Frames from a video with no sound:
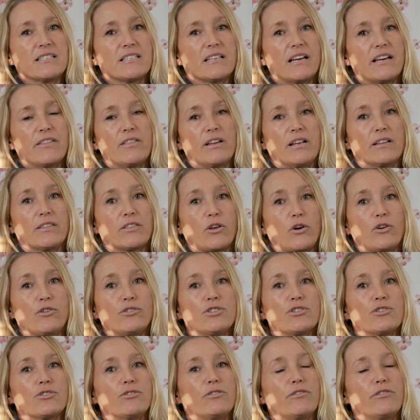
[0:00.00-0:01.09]
I think those
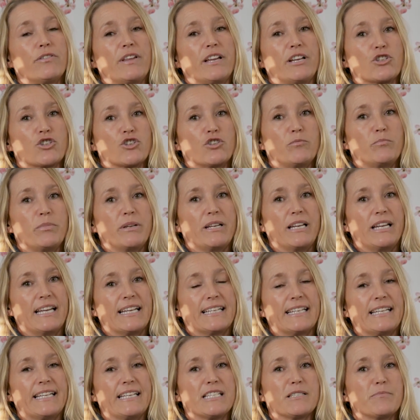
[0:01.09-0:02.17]
2 things should be
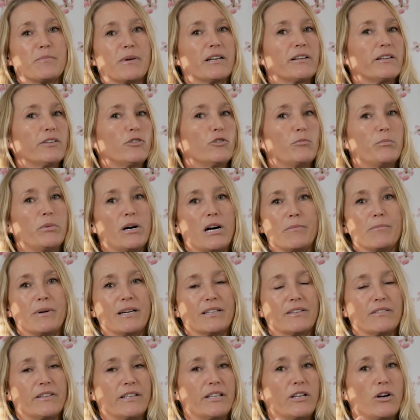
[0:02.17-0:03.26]
at least monthly or
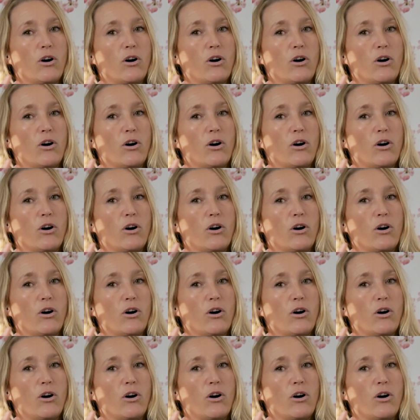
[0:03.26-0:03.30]
bi-monthly